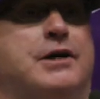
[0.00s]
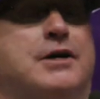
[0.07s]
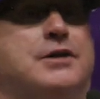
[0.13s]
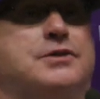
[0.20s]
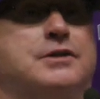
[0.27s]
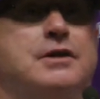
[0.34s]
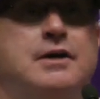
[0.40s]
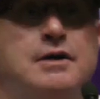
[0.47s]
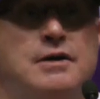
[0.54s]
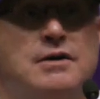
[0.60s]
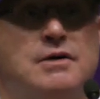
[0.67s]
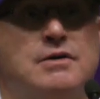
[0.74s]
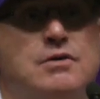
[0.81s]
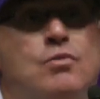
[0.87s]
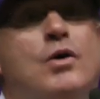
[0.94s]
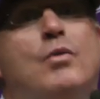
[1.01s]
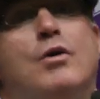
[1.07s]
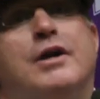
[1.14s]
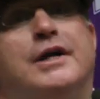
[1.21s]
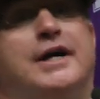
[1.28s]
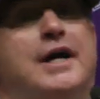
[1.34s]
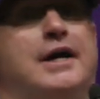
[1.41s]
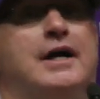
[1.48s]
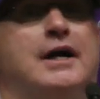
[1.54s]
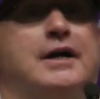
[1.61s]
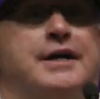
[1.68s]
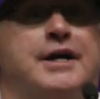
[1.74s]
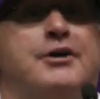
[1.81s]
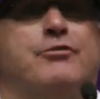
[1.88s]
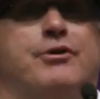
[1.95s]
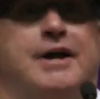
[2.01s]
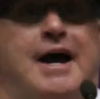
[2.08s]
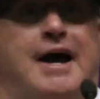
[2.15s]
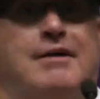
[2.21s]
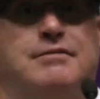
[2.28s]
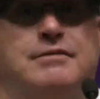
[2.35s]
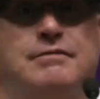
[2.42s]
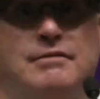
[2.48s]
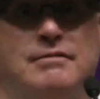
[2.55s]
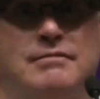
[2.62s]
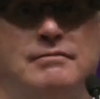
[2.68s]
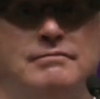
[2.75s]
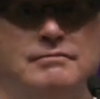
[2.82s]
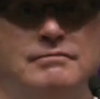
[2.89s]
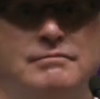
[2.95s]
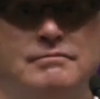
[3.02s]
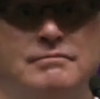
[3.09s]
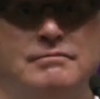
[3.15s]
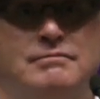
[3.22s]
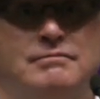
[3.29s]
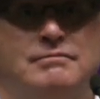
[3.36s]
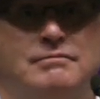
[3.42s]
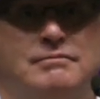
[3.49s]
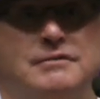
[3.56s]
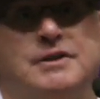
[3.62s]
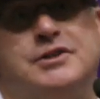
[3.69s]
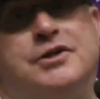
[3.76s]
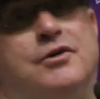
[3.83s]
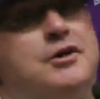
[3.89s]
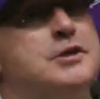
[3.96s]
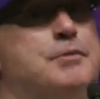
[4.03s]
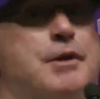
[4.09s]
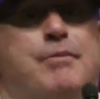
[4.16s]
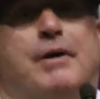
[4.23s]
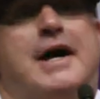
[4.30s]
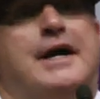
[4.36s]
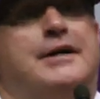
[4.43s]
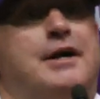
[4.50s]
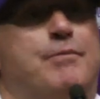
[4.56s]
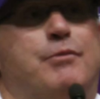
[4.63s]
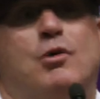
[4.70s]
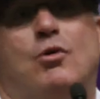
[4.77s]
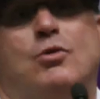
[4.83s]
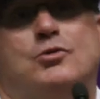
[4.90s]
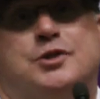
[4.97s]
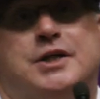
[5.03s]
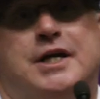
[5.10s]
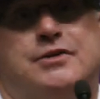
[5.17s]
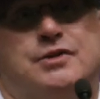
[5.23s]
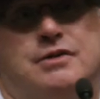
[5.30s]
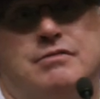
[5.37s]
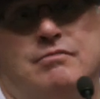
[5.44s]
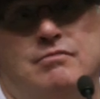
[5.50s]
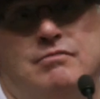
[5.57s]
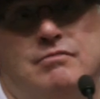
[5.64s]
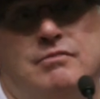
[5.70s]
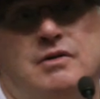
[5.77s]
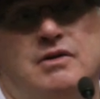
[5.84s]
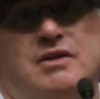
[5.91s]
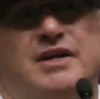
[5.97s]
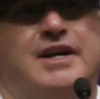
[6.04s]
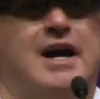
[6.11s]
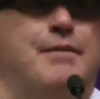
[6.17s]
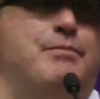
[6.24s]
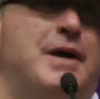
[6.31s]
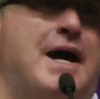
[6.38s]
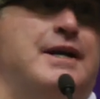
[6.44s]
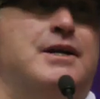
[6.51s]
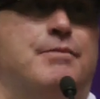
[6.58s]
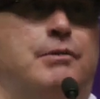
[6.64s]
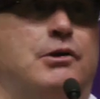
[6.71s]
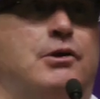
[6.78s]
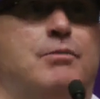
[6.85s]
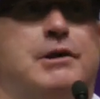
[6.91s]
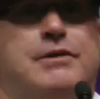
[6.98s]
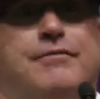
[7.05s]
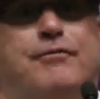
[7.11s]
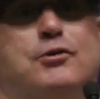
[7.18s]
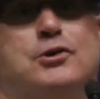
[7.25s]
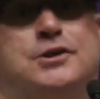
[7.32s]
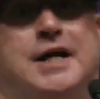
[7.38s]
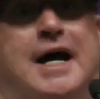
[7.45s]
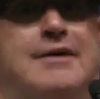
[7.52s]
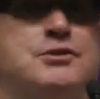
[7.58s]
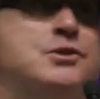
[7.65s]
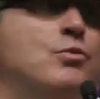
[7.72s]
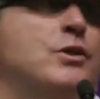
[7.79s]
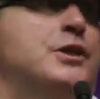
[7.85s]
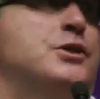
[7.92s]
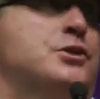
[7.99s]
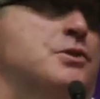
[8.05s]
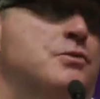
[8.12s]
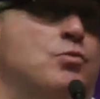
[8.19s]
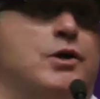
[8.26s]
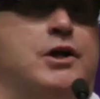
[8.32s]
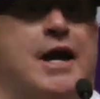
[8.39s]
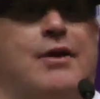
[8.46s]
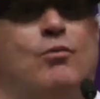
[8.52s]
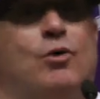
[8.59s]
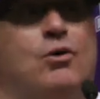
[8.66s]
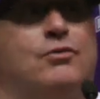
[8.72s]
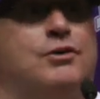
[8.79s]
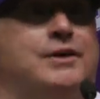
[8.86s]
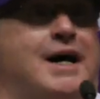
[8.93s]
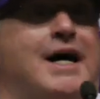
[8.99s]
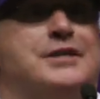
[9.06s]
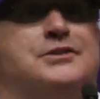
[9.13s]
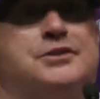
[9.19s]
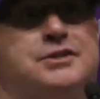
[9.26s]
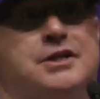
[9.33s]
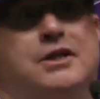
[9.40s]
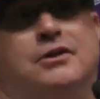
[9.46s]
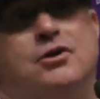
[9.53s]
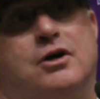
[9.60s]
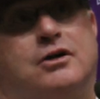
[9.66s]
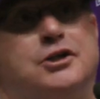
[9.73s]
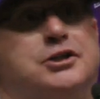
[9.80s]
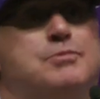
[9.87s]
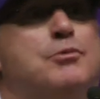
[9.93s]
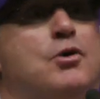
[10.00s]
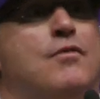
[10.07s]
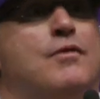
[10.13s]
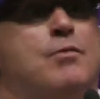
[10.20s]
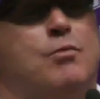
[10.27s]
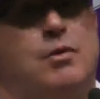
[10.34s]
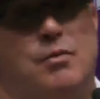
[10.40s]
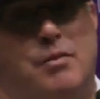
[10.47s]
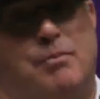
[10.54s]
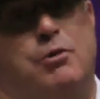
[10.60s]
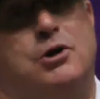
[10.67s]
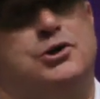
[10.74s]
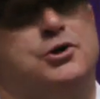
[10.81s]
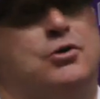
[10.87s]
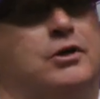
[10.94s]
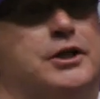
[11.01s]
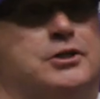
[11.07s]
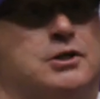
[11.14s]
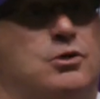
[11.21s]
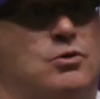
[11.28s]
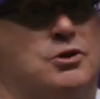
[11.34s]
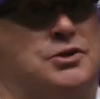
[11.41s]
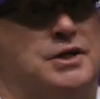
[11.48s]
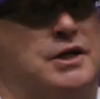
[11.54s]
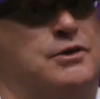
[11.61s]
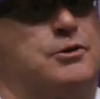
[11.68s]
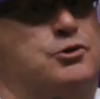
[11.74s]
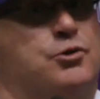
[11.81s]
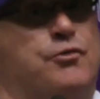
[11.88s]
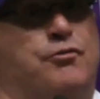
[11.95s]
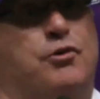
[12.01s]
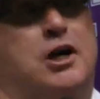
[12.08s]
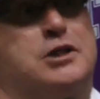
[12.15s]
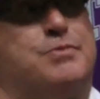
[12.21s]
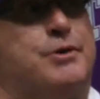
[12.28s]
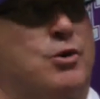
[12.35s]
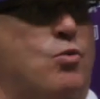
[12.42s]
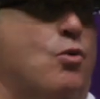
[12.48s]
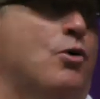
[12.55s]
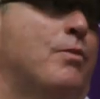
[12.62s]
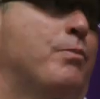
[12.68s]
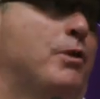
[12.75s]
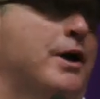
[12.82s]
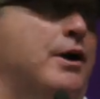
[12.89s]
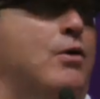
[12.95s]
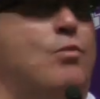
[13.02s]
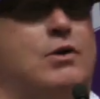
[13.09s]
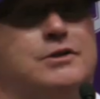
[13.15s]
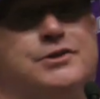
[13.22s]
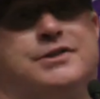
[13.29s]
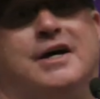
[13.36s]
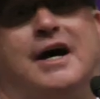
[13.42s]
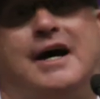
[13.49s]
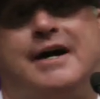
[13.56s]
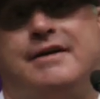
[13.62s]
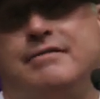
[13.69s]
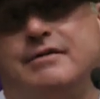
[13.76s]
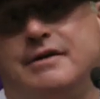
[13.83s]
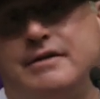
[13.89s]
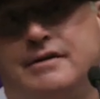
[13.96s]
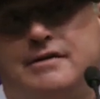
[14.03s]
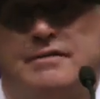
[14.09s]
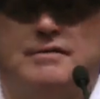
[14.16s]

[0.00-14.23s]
because we wanted to get Kindred out. Because, you know, he's been banged up the whole season. He got banged up a little bit in the first half, so we kind of rolled the dice and said, look, let's move. And we put Julius Lewis in, the true freshman corner, played on one side,